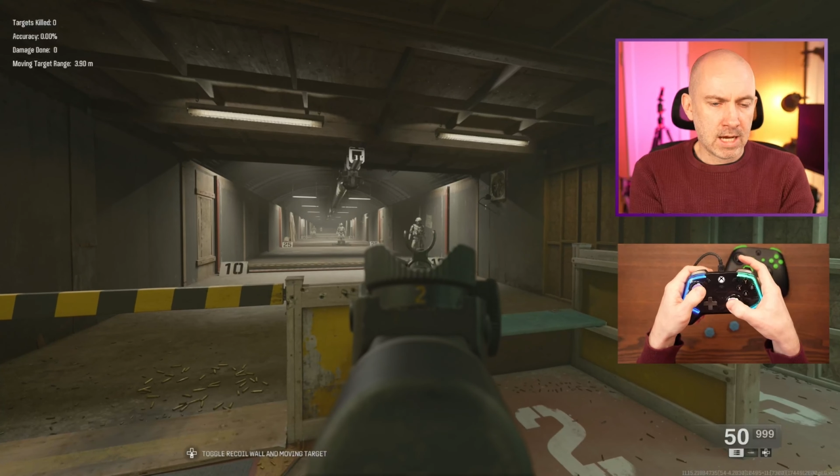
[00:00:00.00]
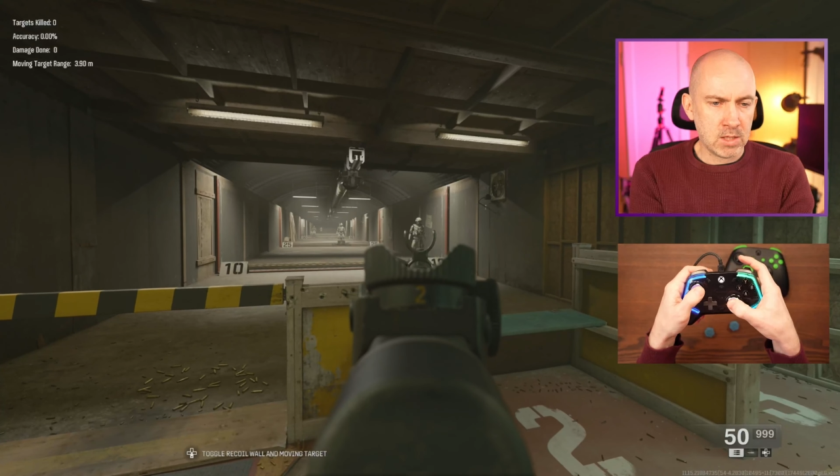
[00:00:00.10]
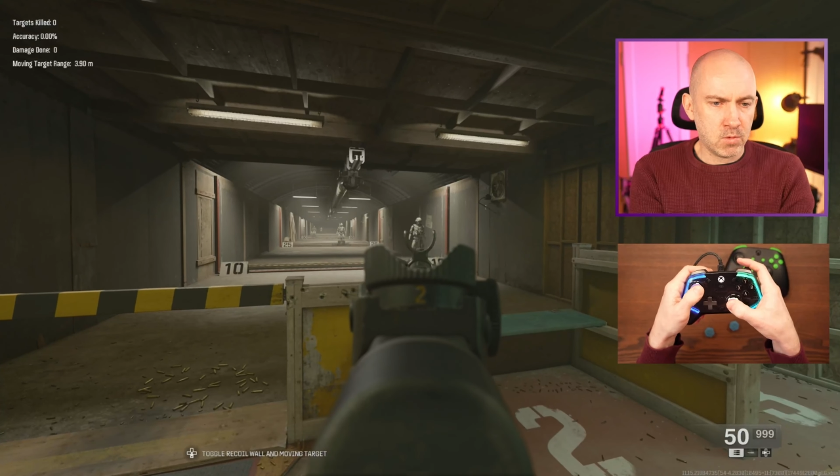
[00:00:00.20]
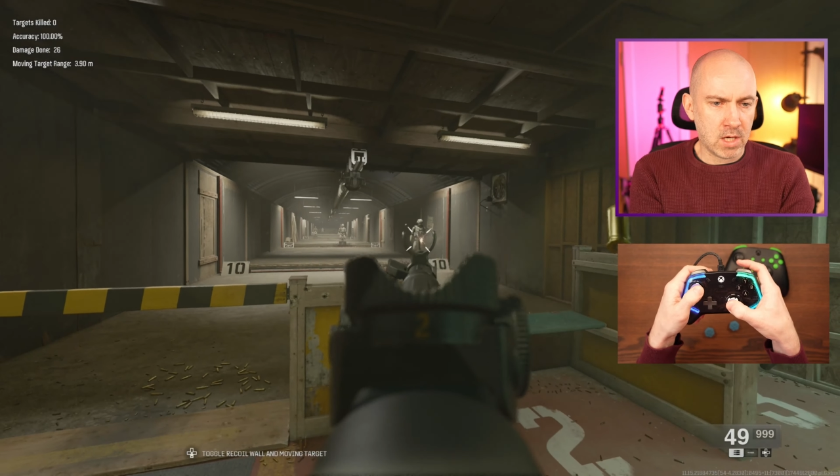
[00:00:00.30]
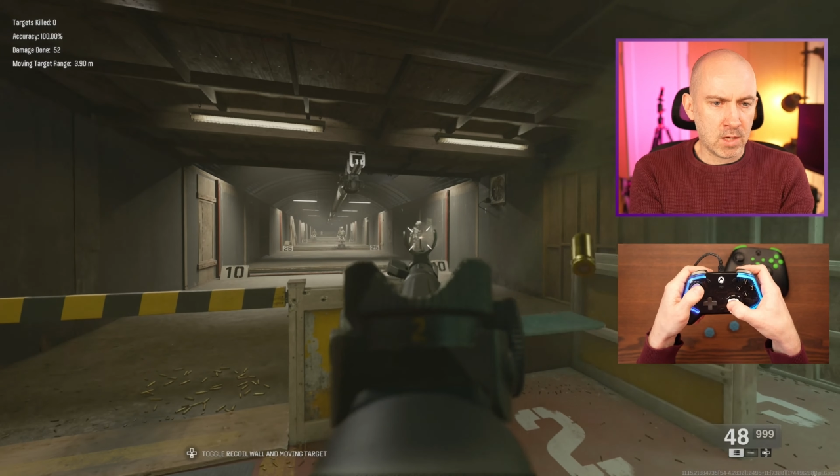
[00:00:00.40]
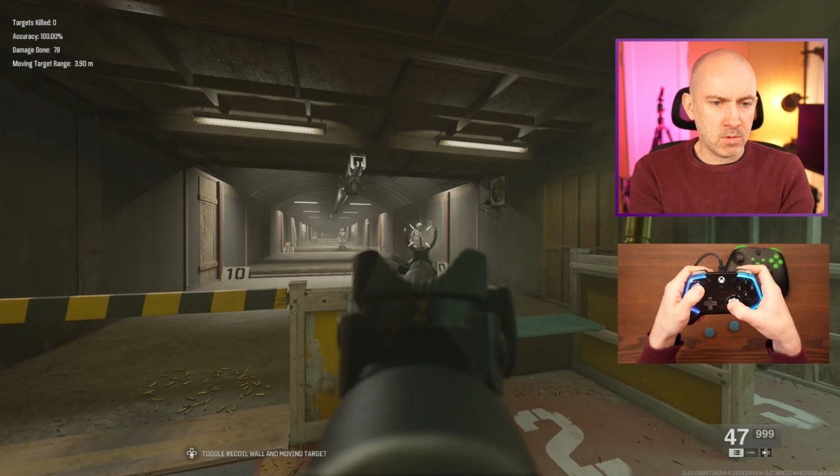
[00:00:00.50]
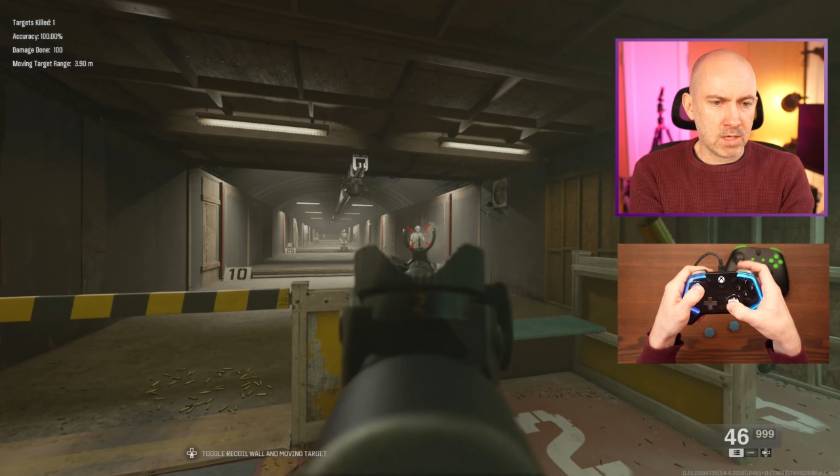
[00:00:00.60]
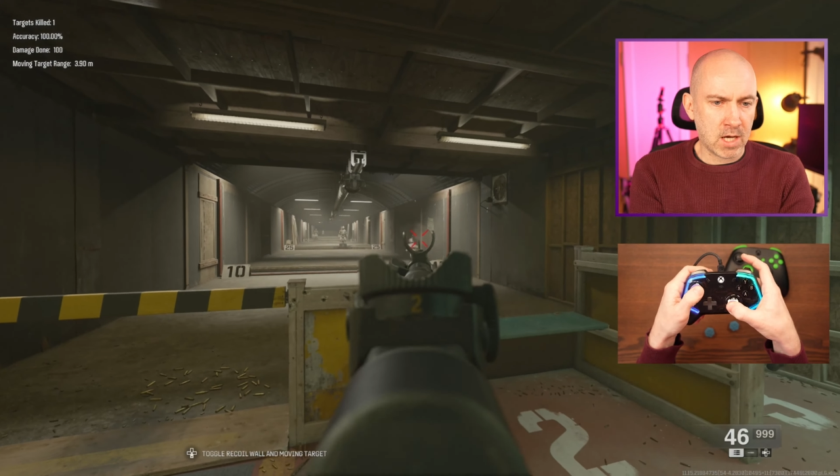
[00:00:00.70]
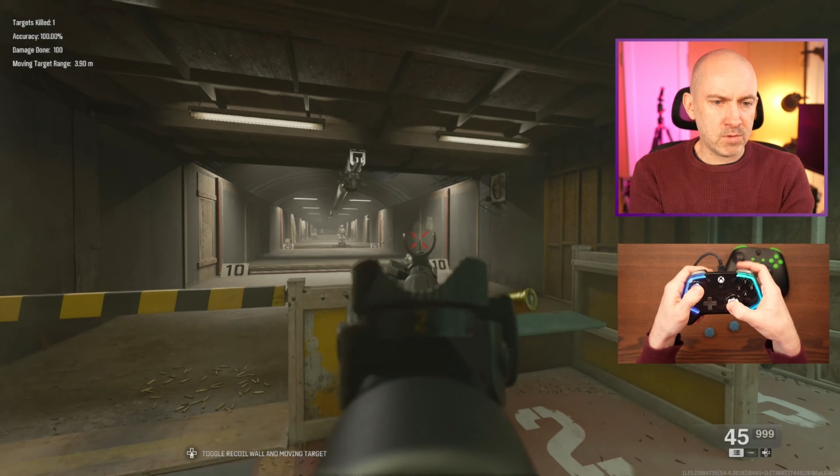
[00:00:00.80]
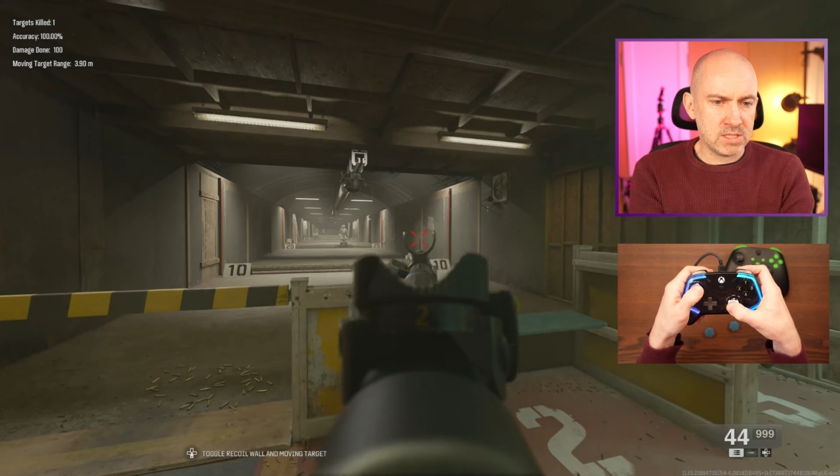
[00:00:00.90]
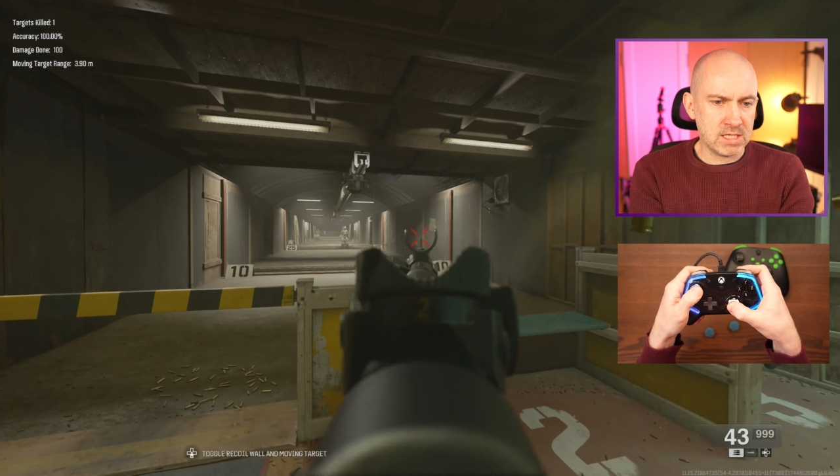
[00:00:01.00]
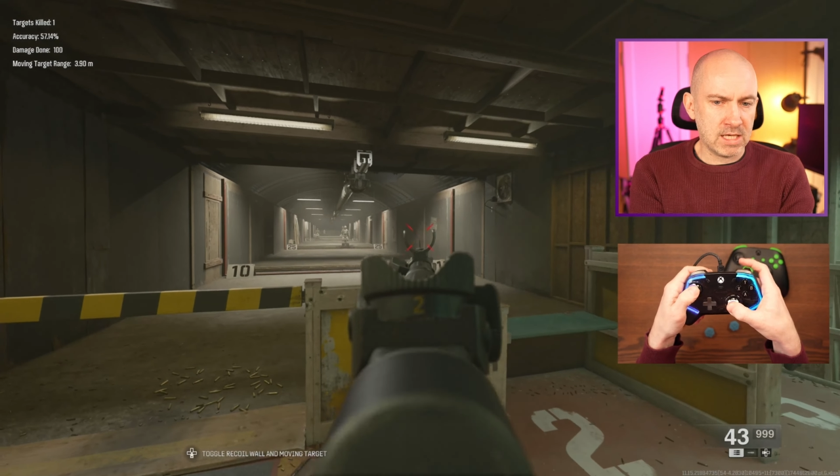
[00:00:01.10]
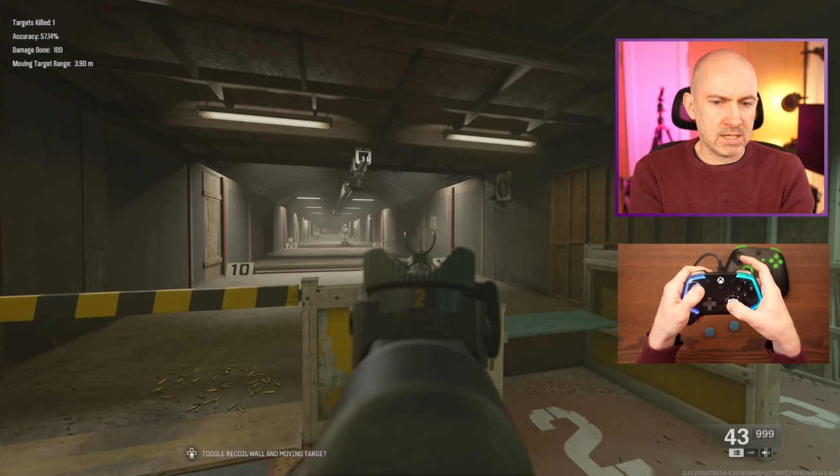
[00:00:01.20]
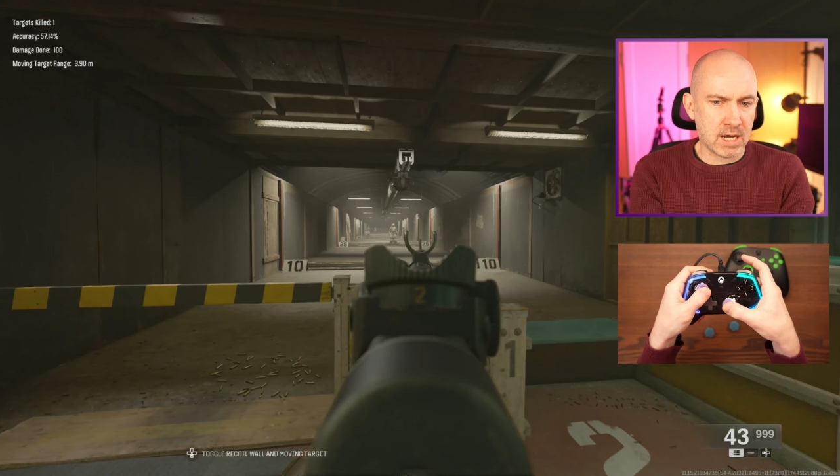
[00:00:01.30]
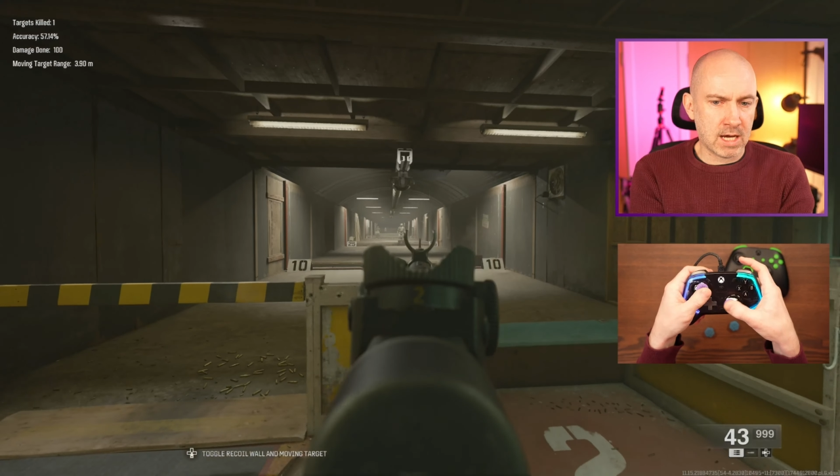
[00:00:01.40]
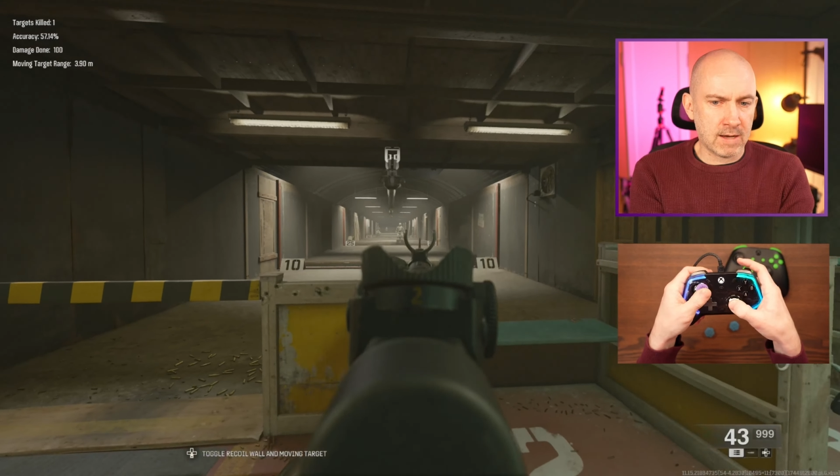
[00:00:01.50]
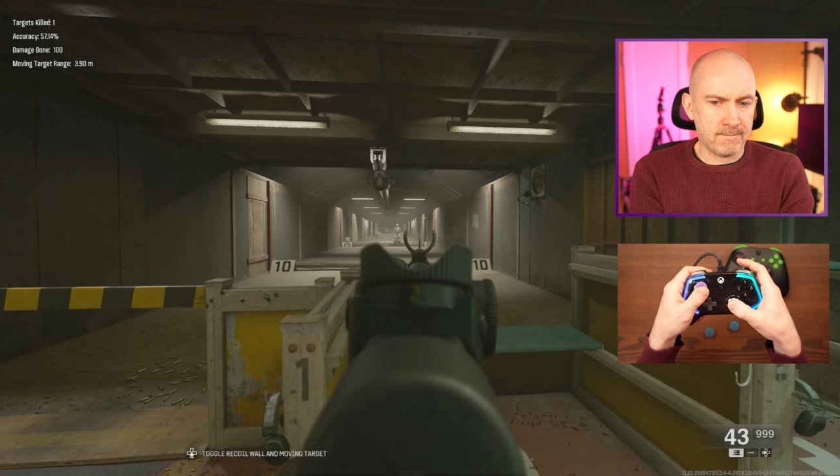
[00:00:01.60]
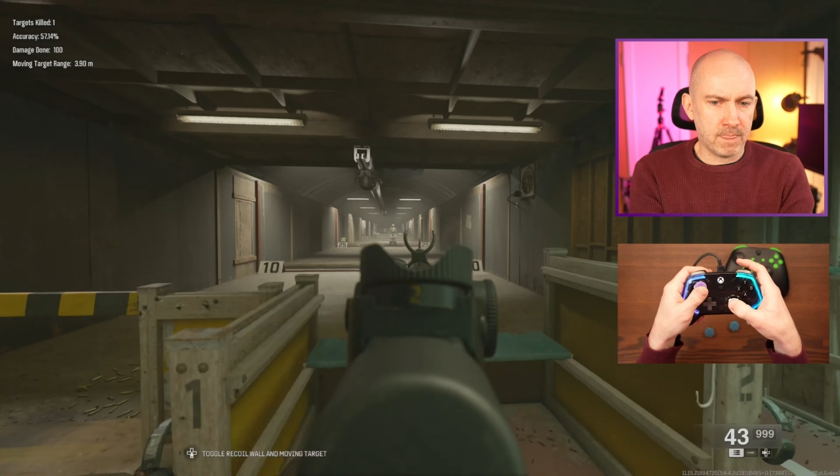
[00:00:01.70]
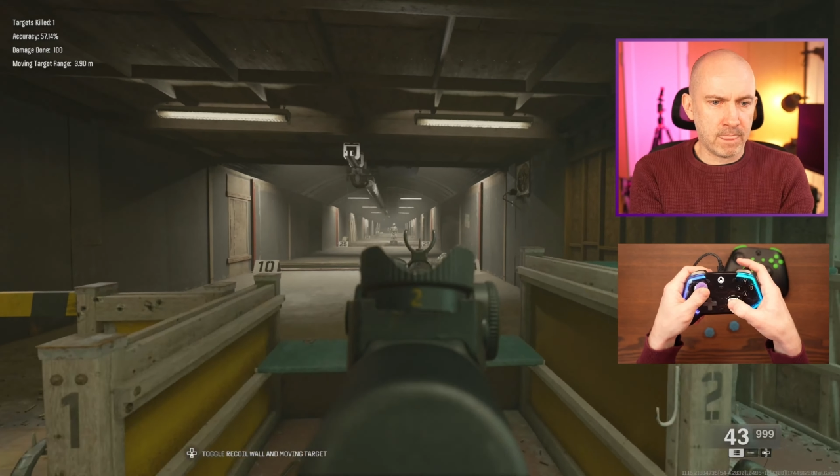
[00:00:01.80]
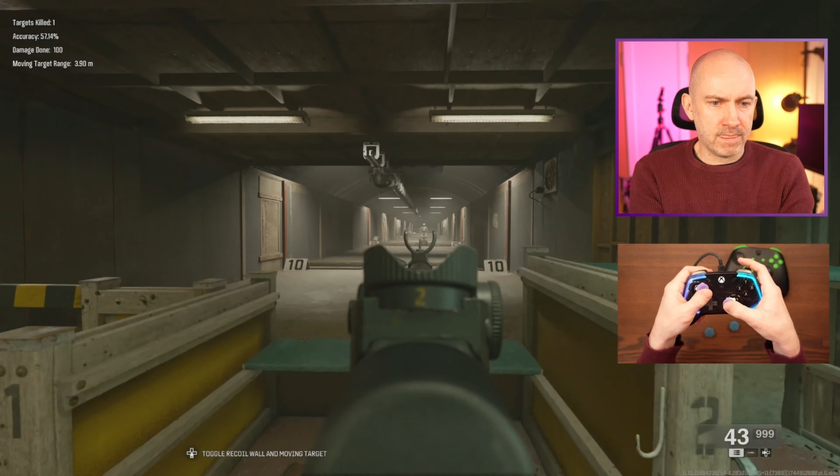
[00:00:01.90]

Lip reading: I would say that